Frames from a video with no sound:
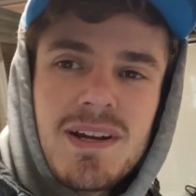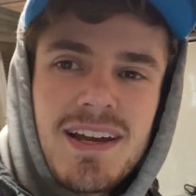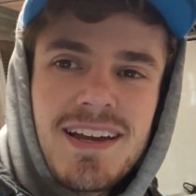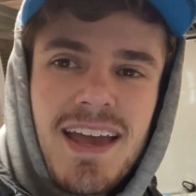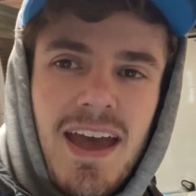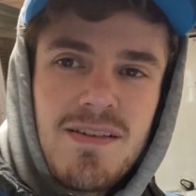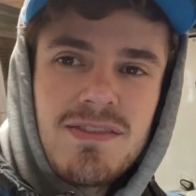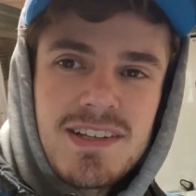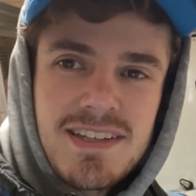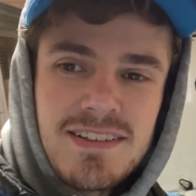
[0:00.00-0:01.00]
my day
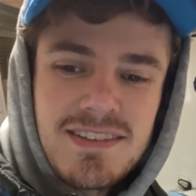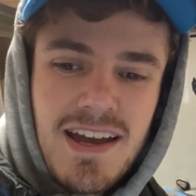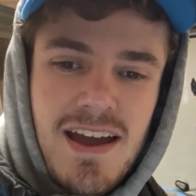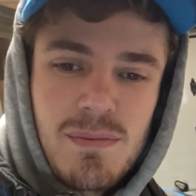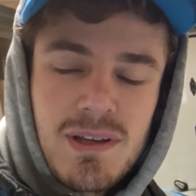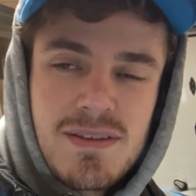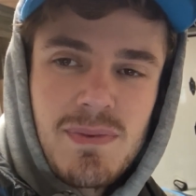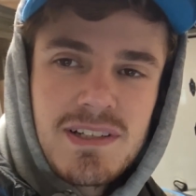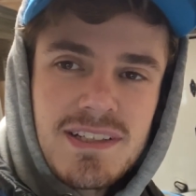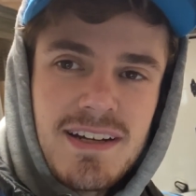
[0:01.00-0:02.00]
every single time,
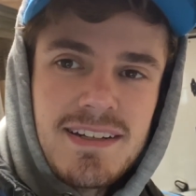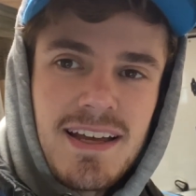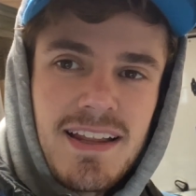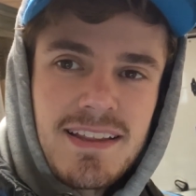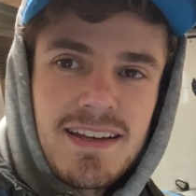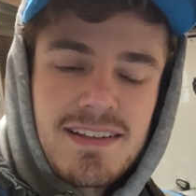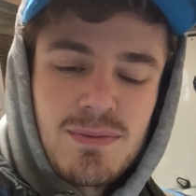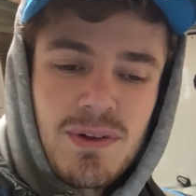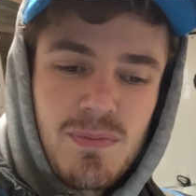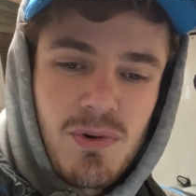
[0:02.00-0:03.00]
especially on a day like this
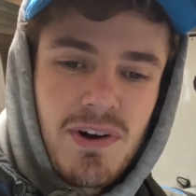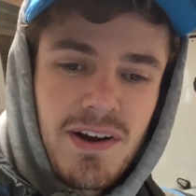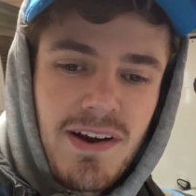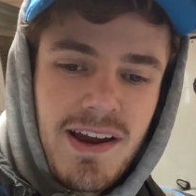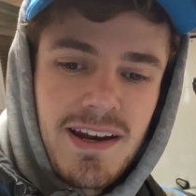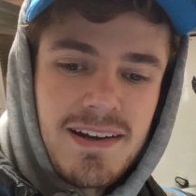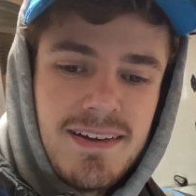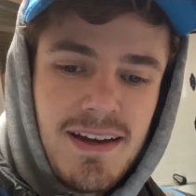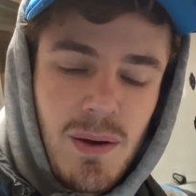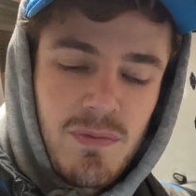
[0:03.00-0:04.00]
where it's pouring rain,
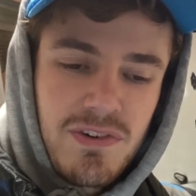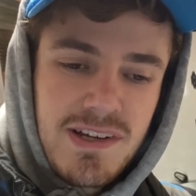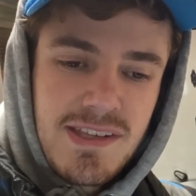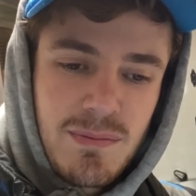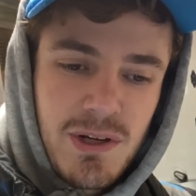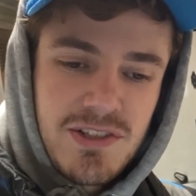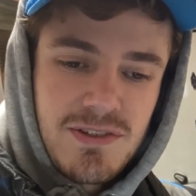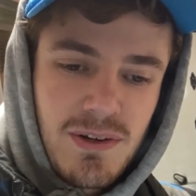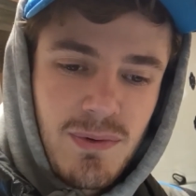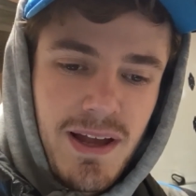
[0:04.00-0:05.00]
I'm freezing, my
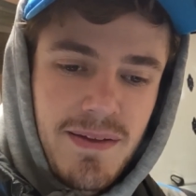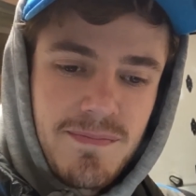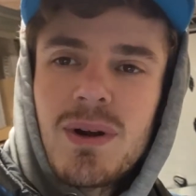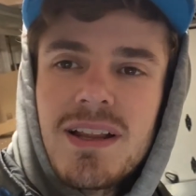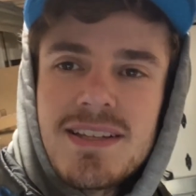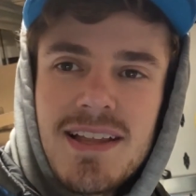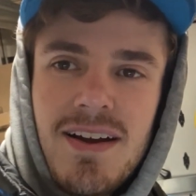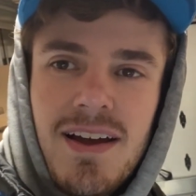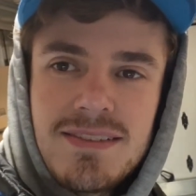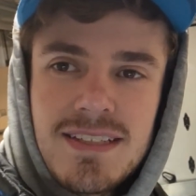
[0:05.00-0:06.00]
shoes are wet, but at least now
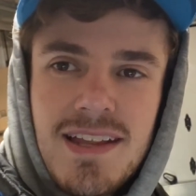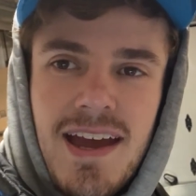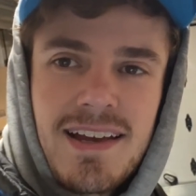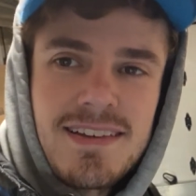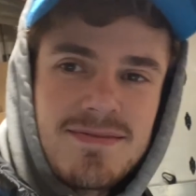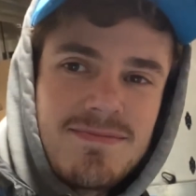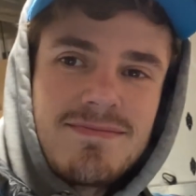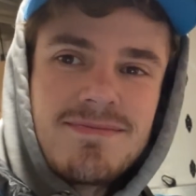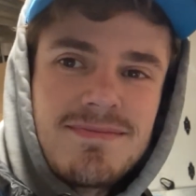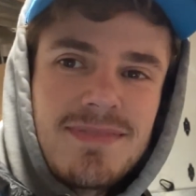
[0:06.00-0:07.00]
I have a snack.
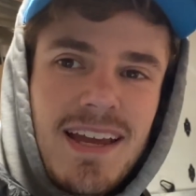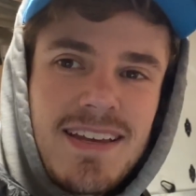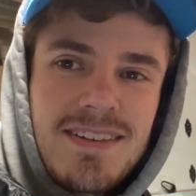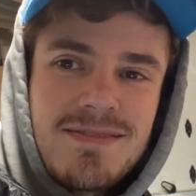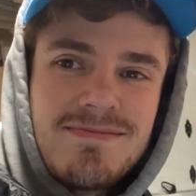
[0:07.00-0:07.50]
Thank you.